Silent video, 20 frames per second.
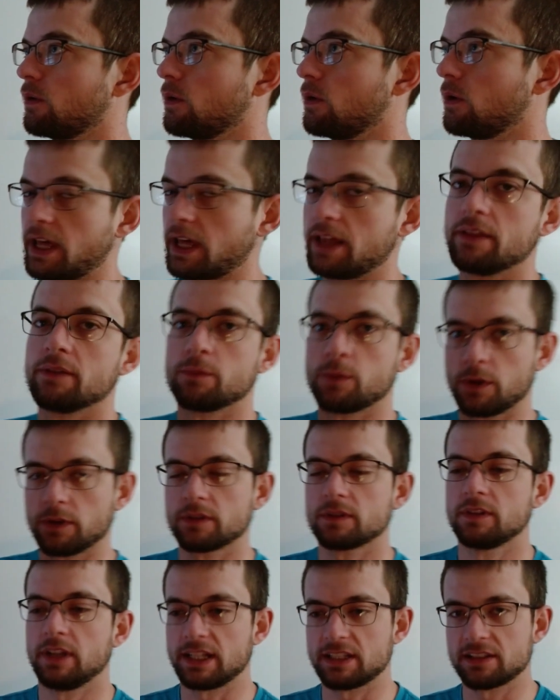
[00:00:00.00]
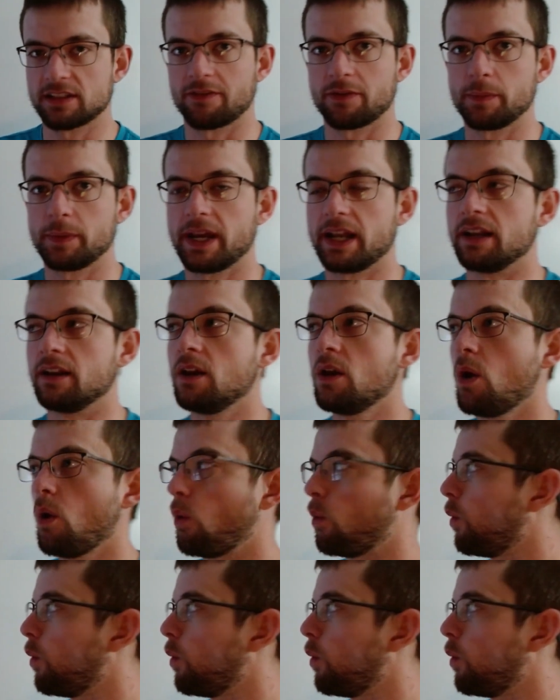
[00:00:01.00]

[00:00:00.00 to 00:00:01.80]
okay, well, let's start from the beginning.